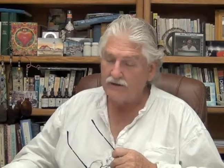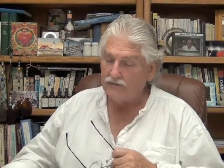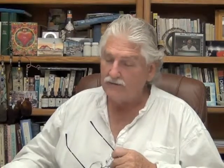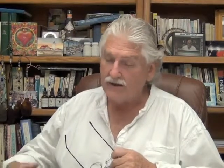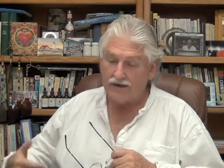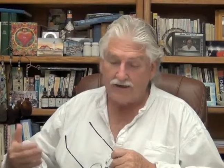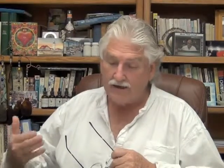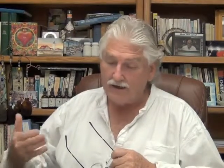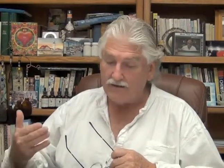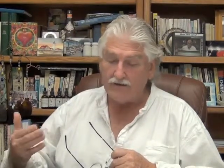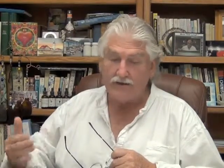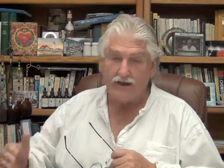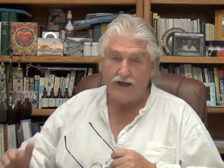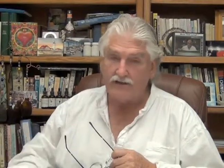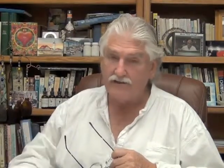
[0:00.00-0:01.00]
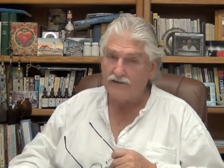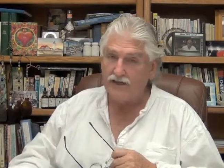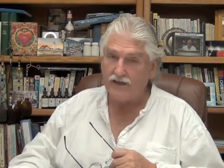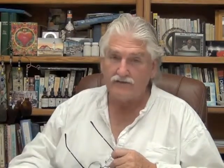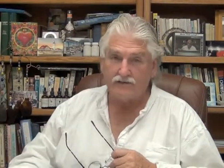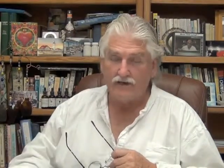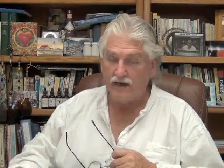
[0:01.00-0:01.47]
We had another case
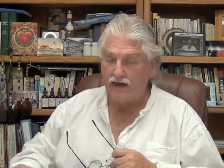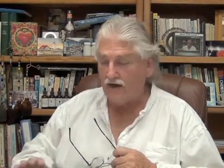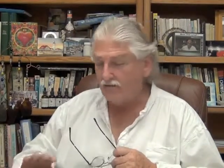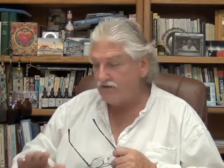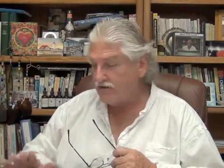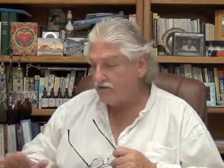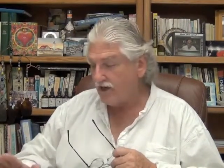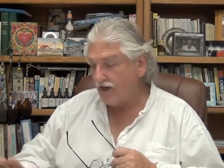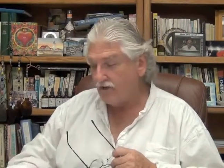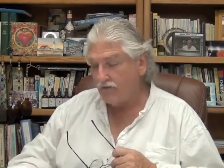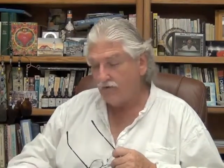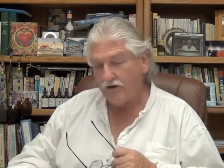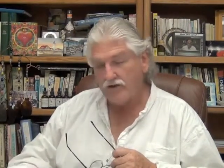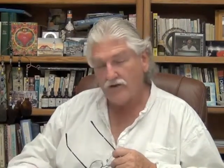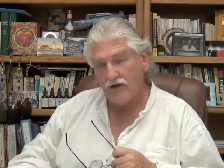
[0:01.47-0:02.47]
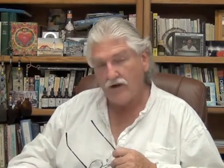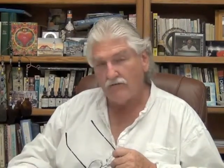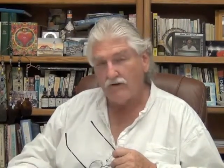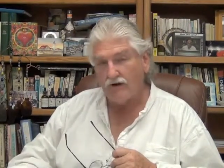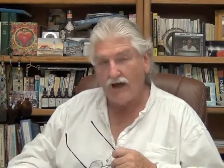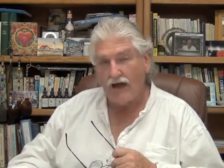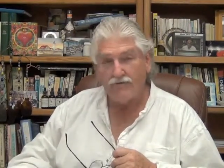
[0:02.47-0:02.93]
yesterday, heavy steroids all of
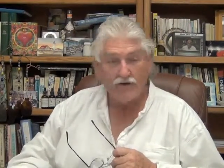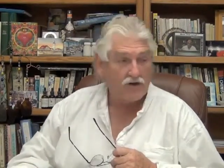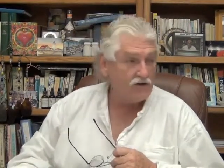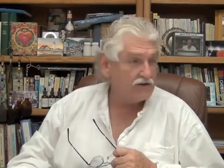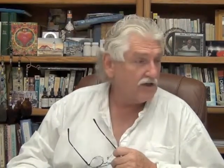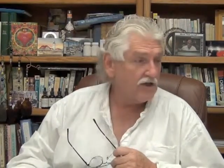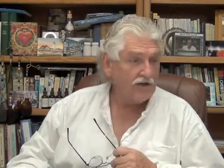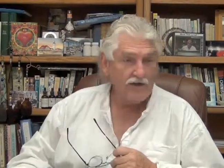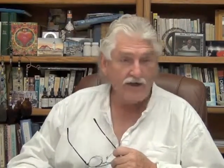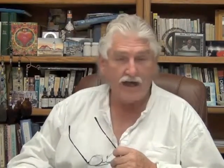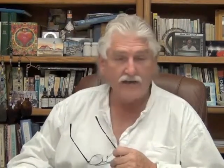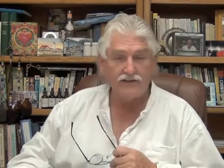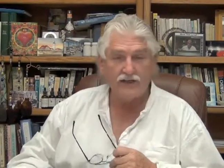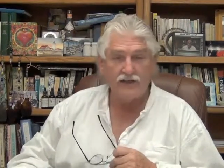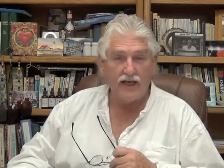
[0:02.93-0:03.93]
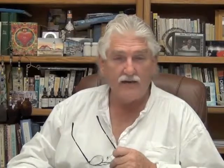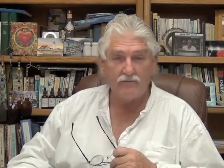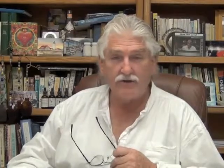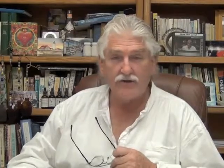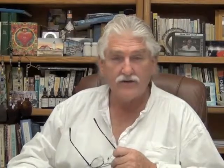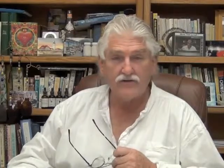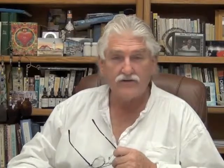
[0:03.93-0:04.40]
her life. Of course, now she can't
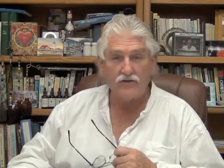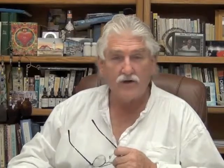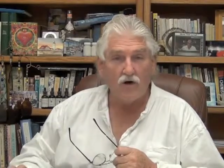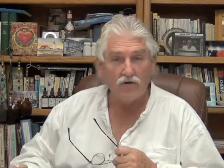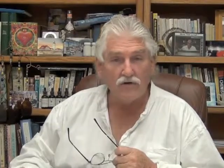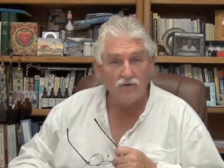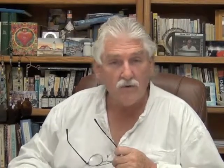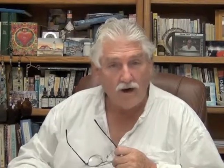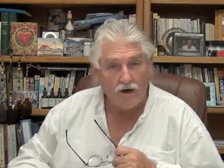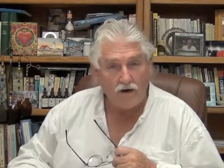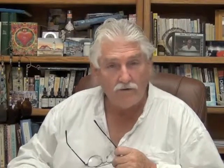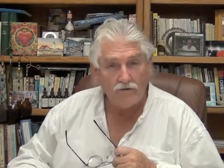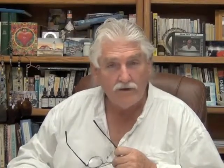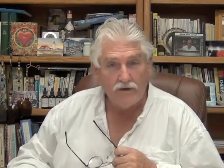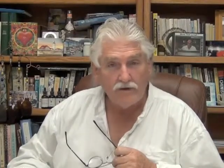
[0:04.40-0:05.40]
produce her own well.